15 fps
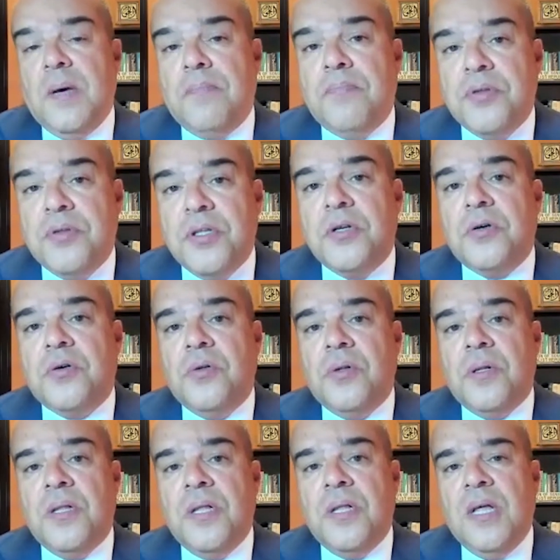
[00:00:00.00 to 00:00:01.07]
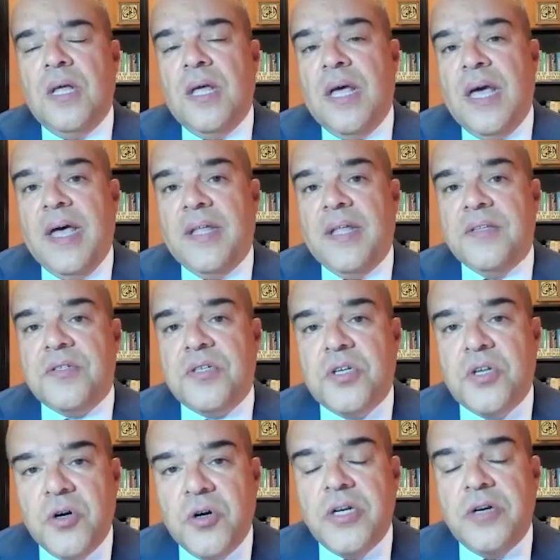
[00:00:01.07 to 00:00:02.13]
political and
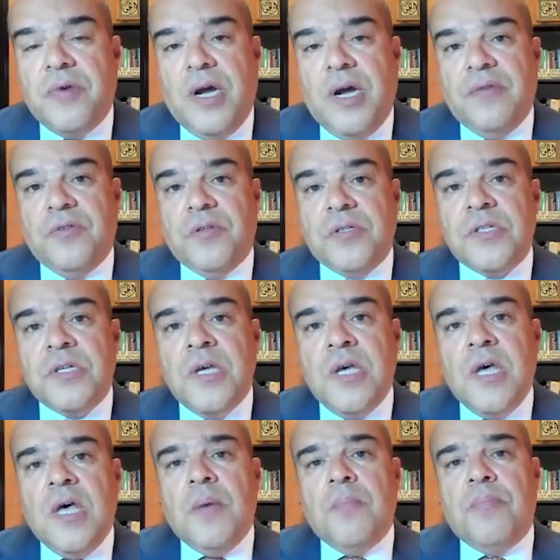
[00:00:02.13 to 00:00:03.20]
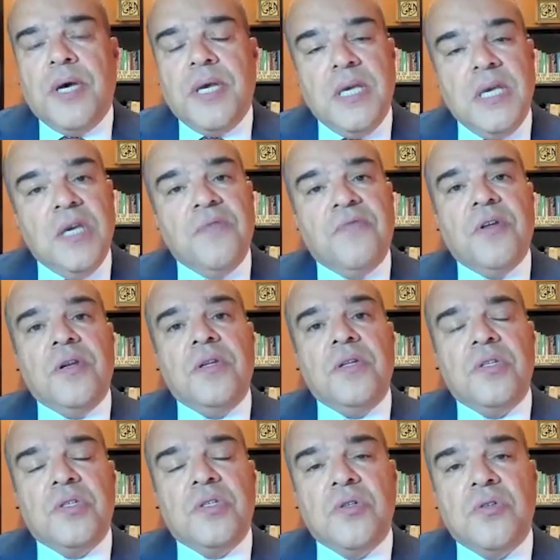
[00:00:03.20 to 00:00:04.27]
security rivals, but even
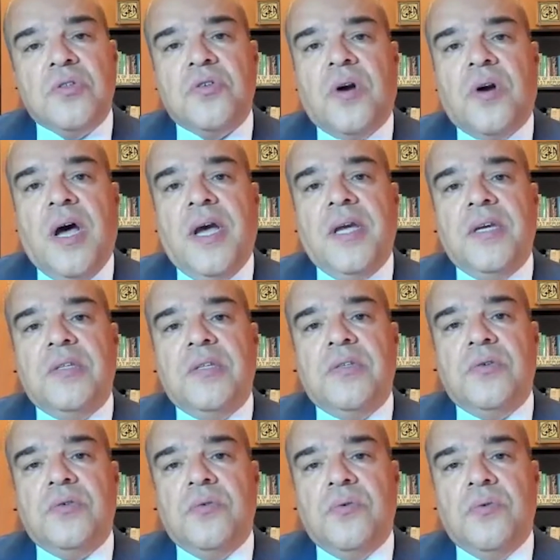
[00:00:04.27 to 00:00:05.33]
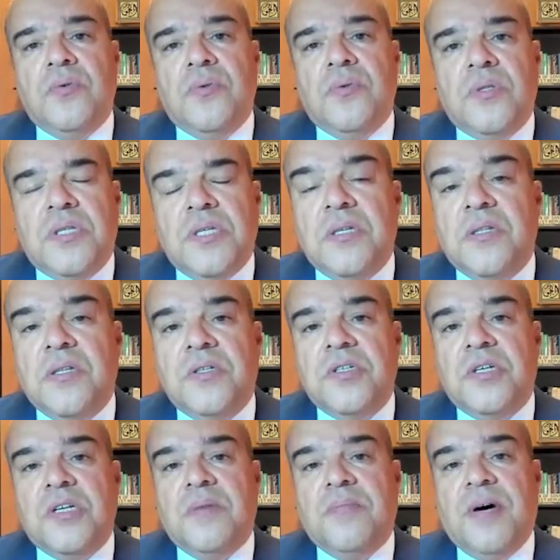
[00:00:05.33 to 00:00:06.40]
to try to
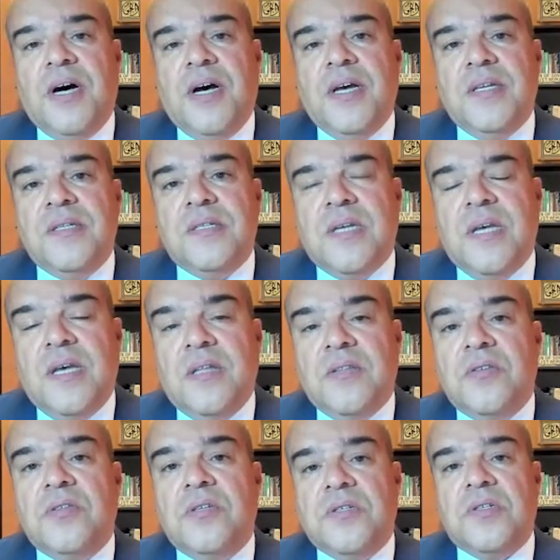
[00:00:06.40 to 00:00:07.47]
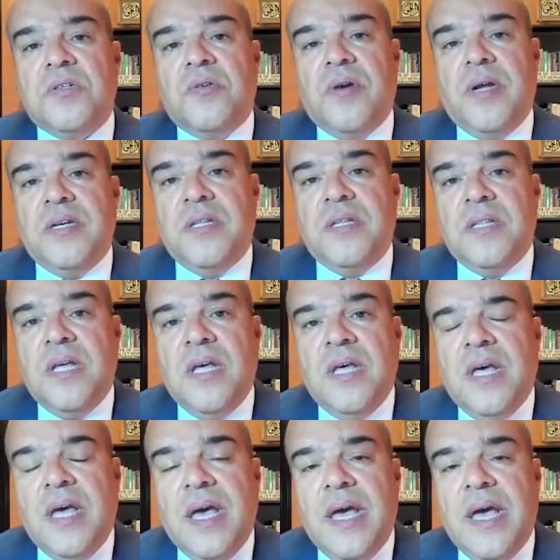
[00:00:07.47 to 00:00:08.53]
delegitimize and to discredit
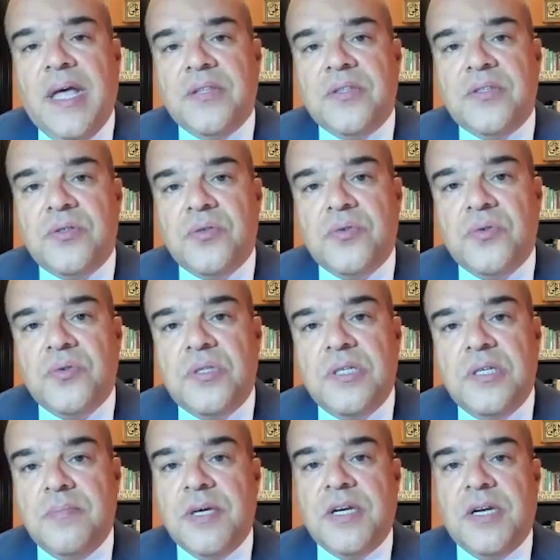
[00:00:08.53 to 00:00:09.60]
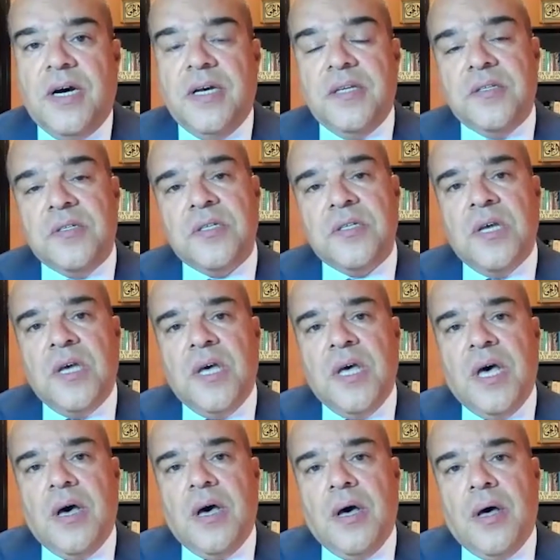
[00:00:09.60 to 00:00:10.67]
and to demonize
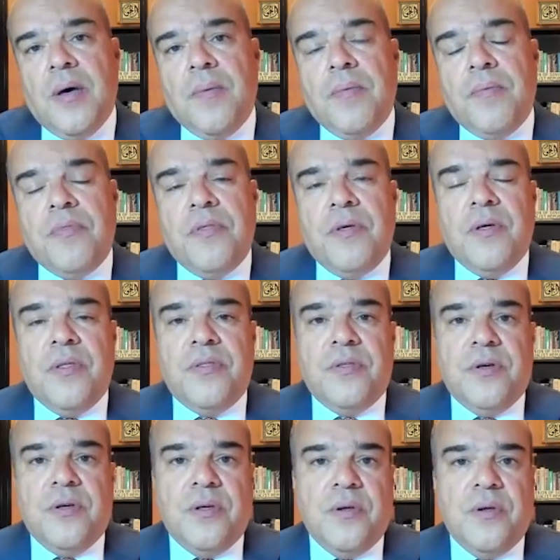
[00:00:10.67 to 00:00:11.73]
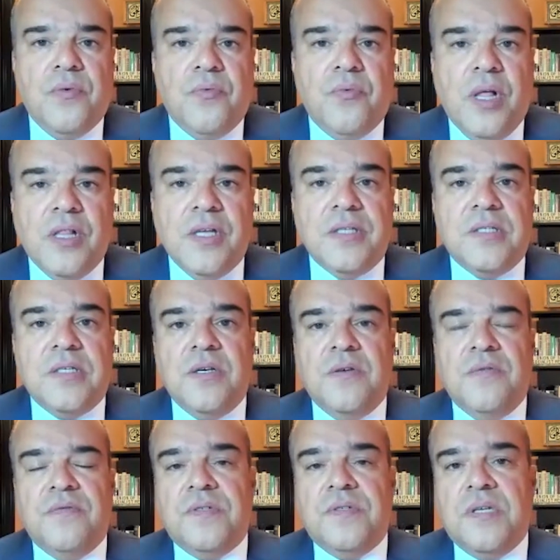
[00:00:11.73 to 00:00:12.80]
the
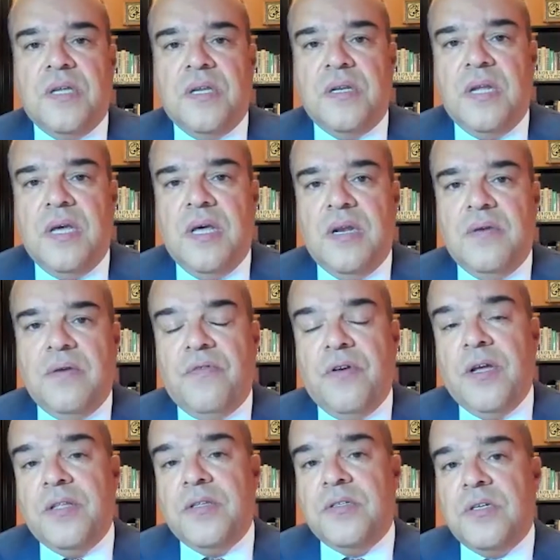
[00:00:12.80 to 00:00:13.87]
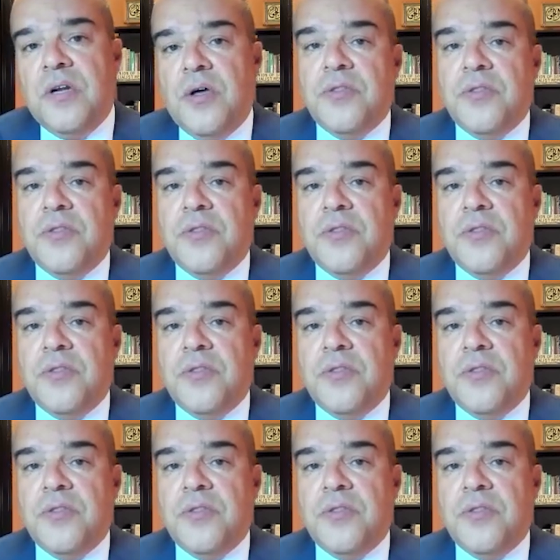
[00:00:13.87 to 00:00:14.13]
relatives and friends and